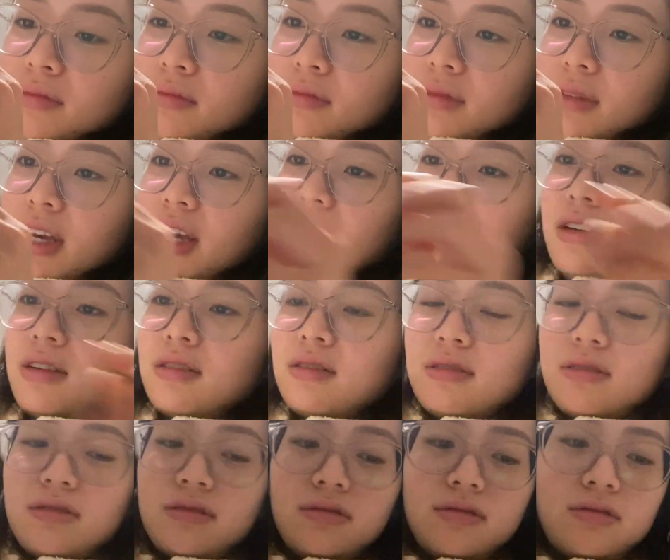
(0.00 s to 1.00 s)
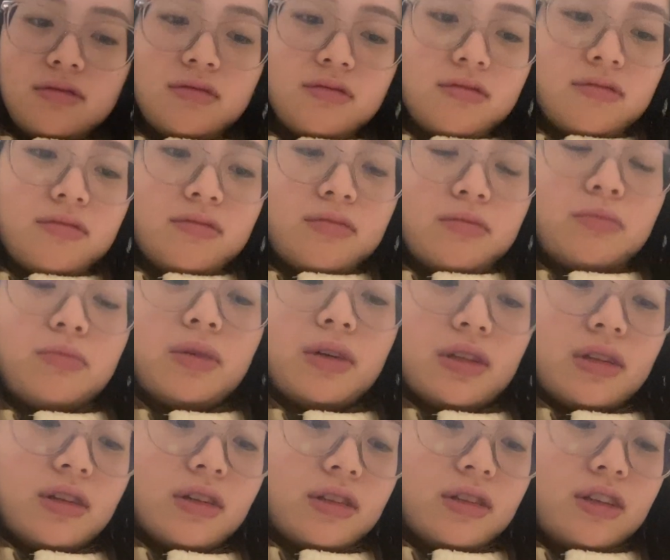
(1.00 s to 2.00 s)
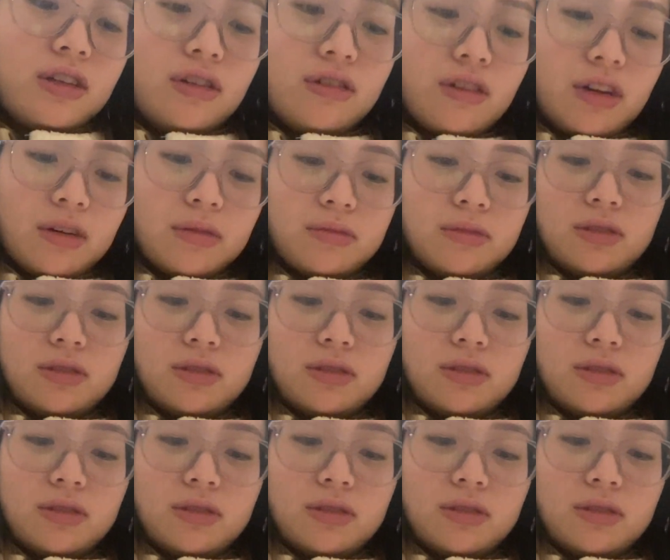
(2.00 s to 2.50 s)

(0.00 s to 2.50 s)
Eh! But 30 grams